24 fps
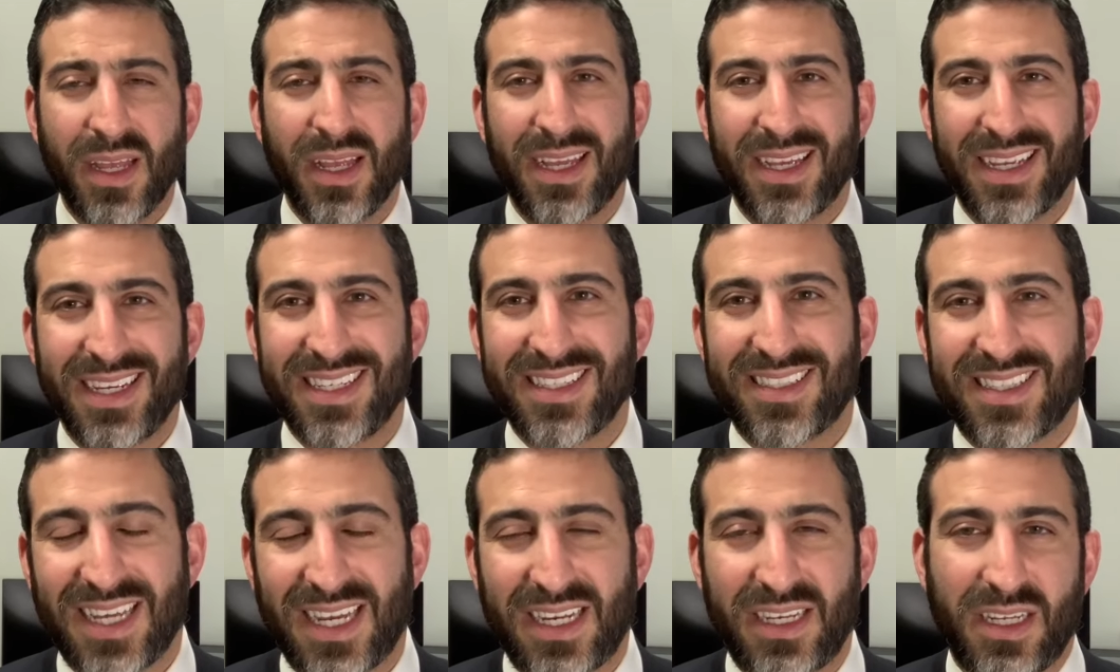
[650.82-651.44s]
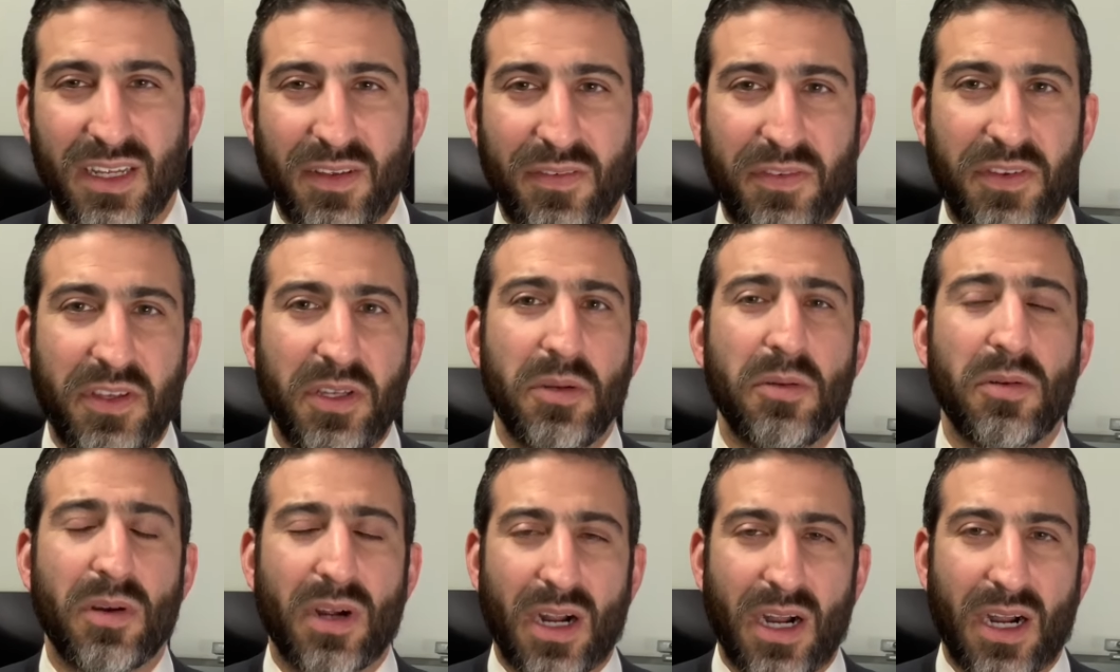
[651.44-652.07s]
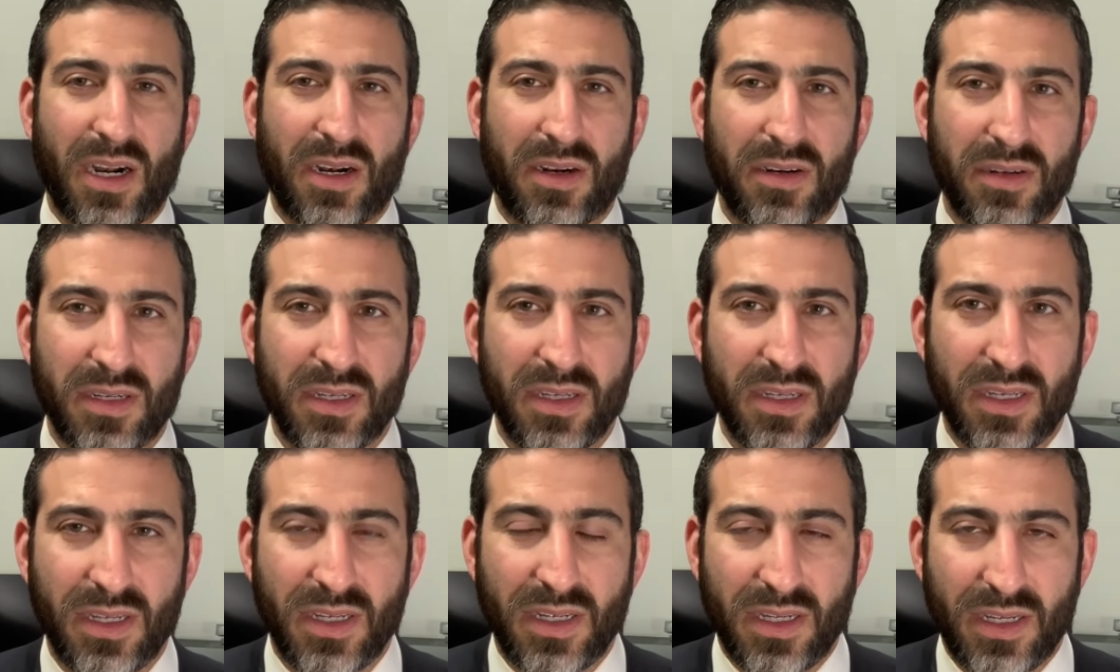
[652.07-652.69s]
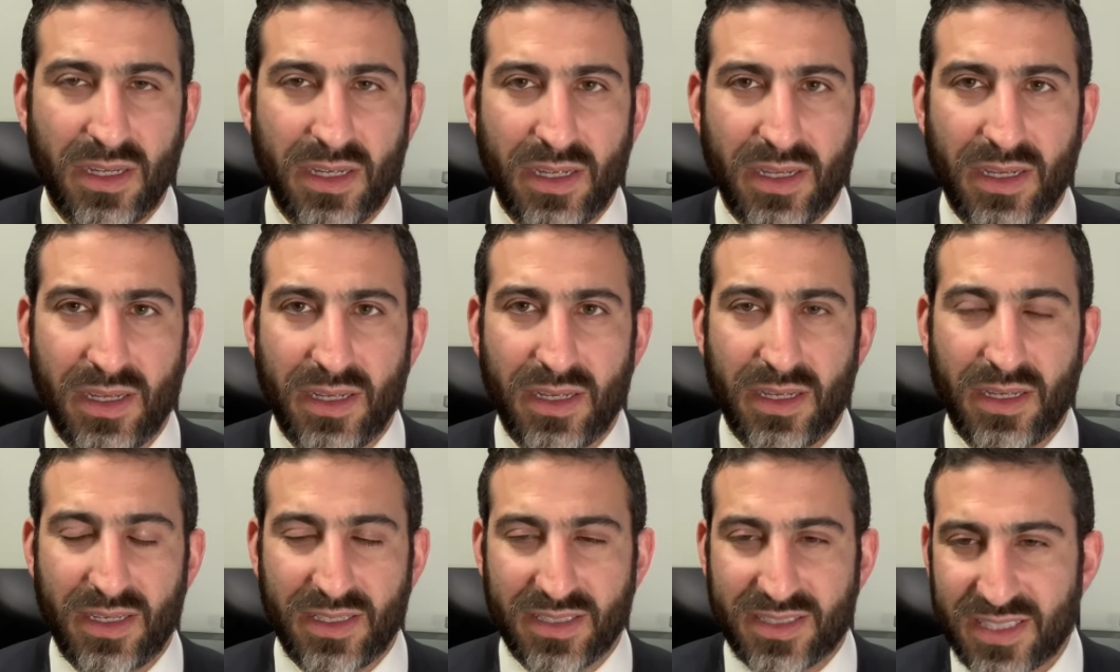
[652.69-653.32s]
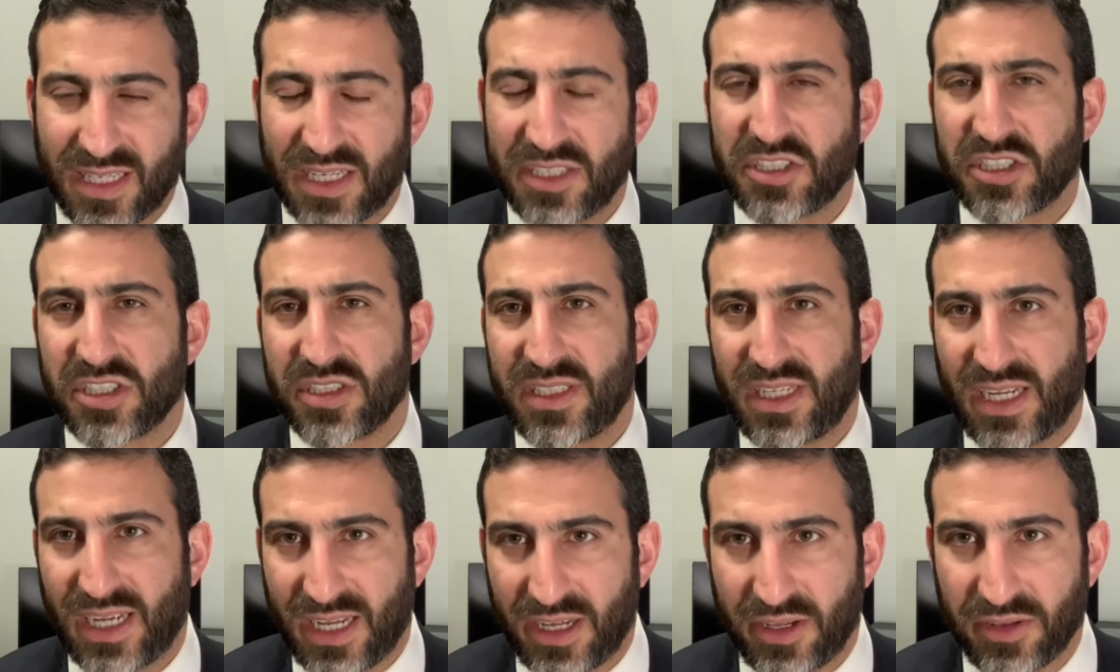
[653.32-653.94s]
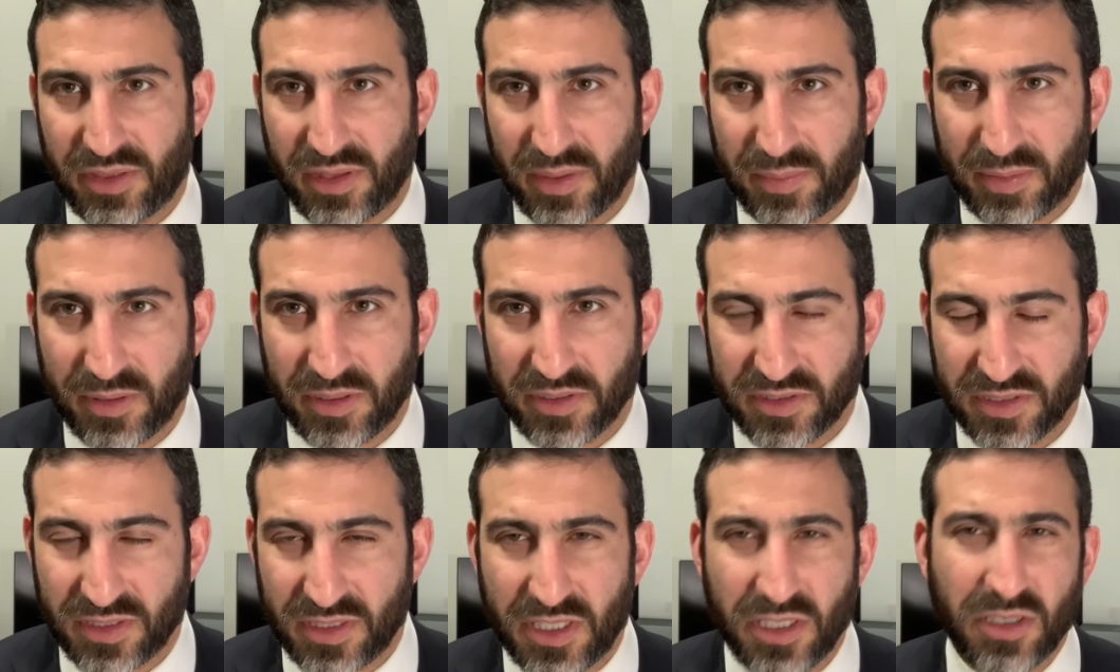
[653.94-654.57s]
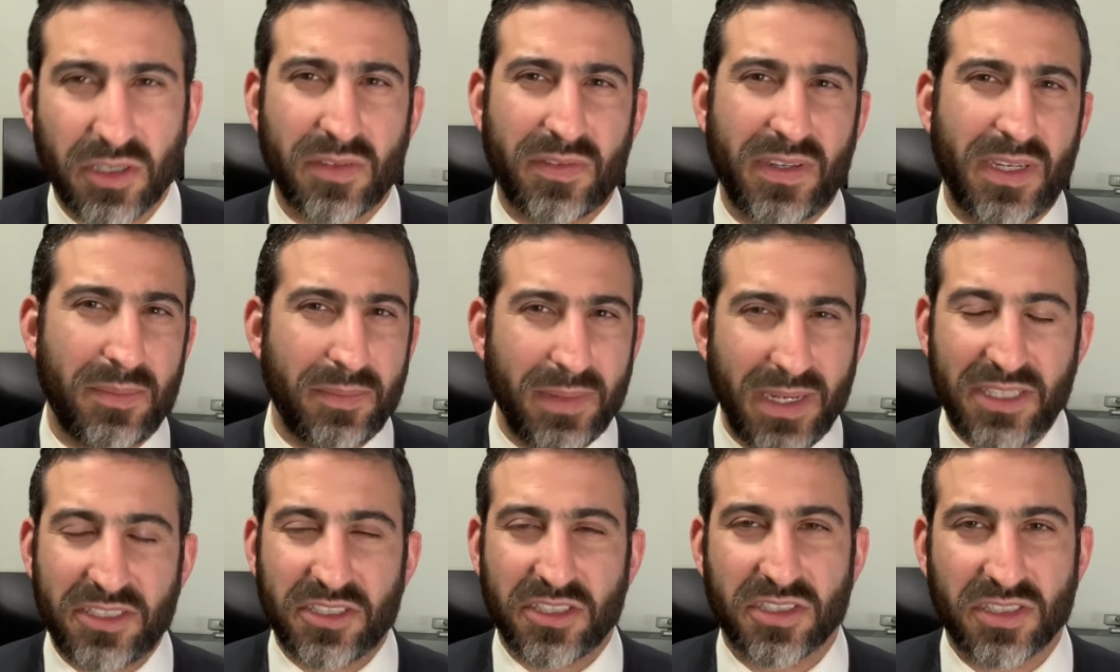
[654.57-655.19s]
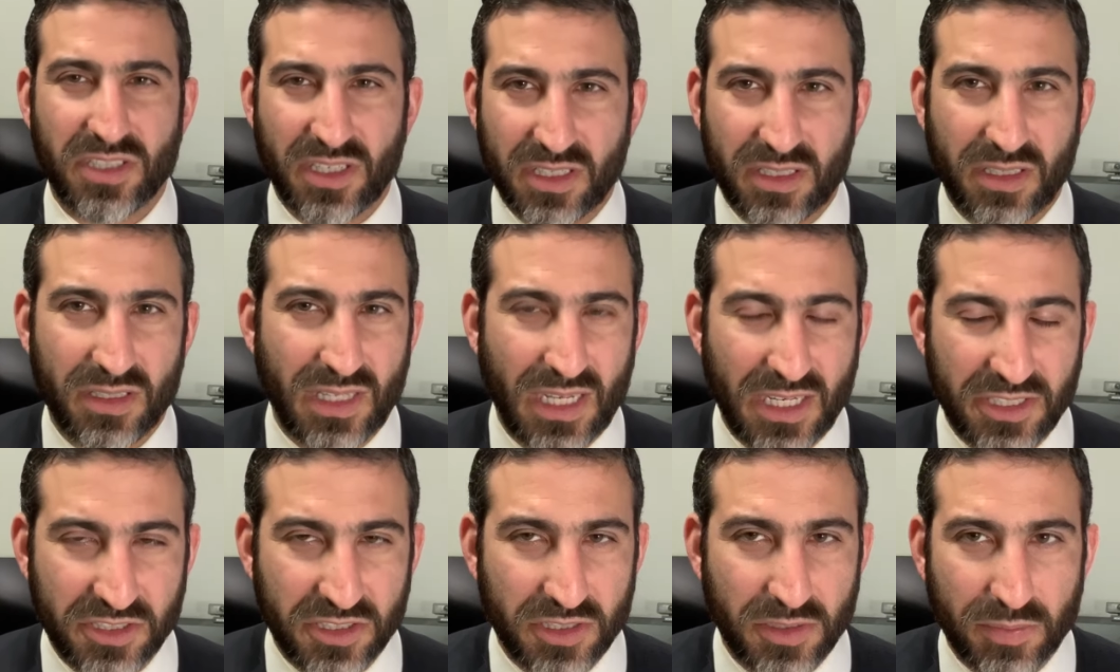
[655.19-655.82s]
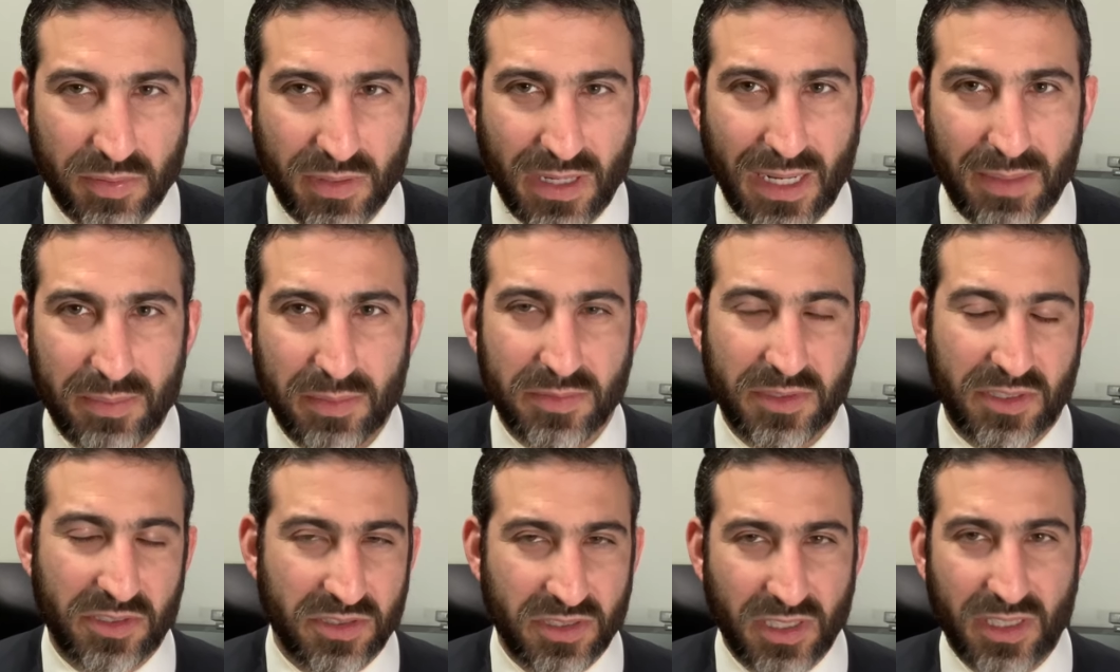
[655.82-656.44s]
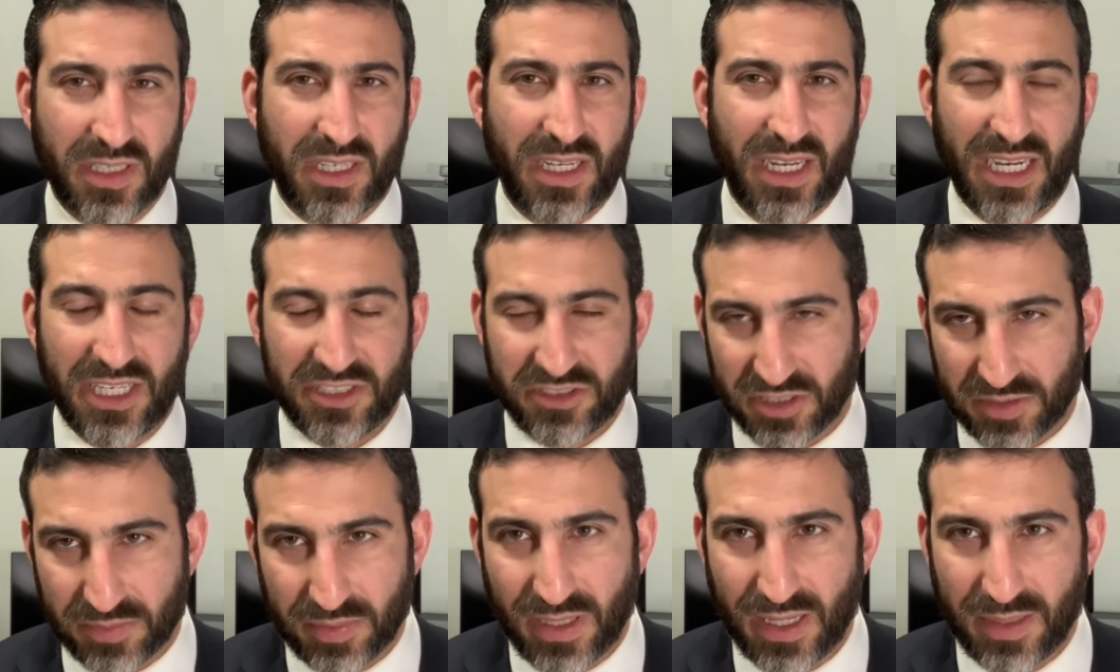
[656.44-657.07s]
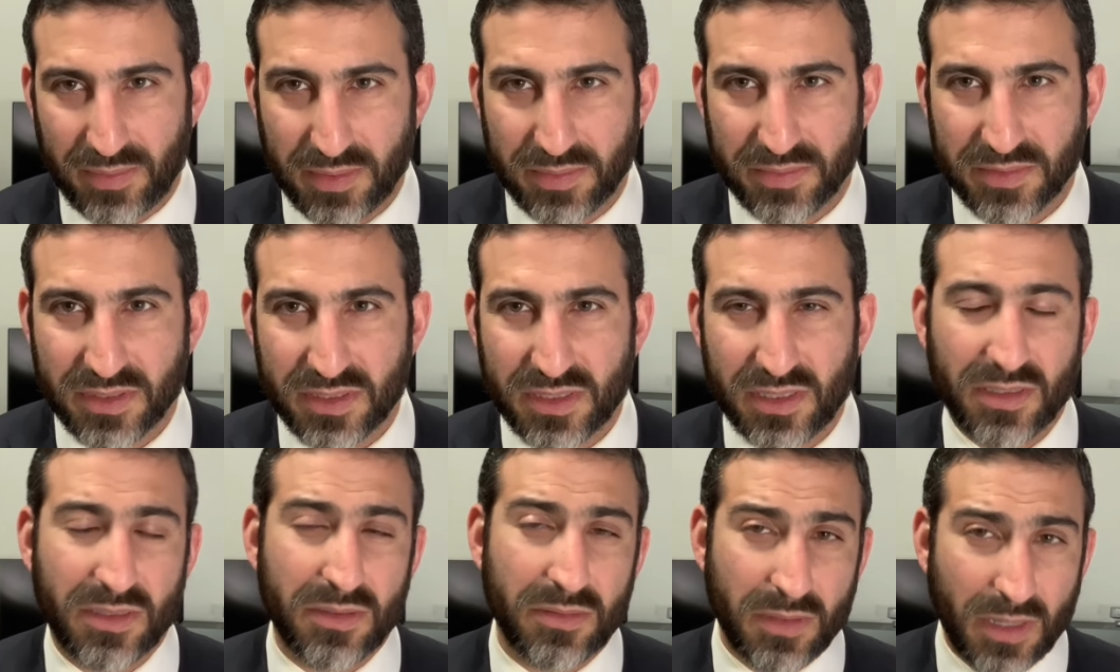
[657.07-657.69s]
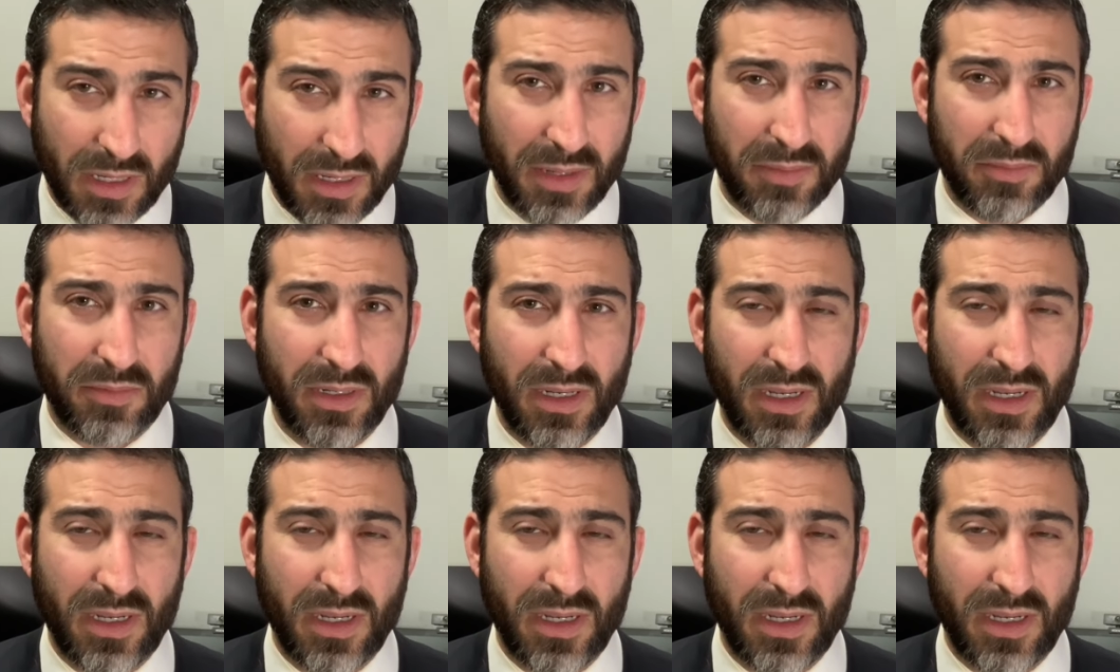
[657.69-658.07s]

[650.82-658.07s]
is that if you are essentially a healthy person, you don't have any major psychological problems or psychiatric problems, you're